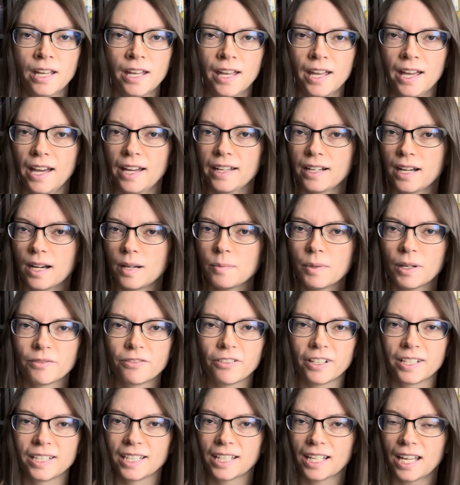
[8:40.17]
And I'm not
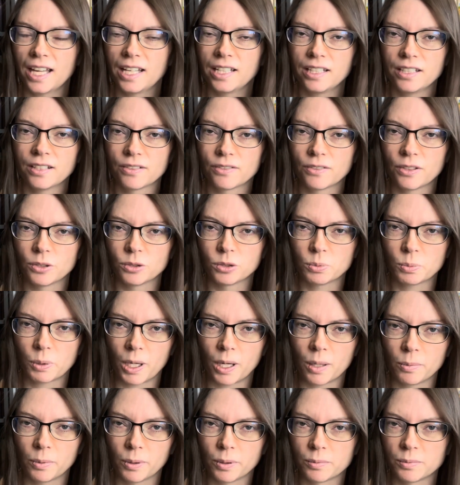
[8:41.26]
finding any of those
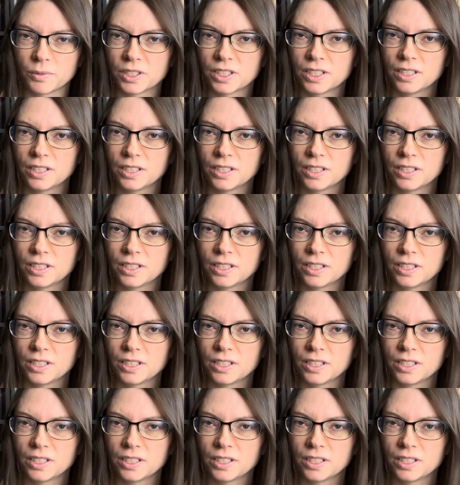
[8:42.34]
problems.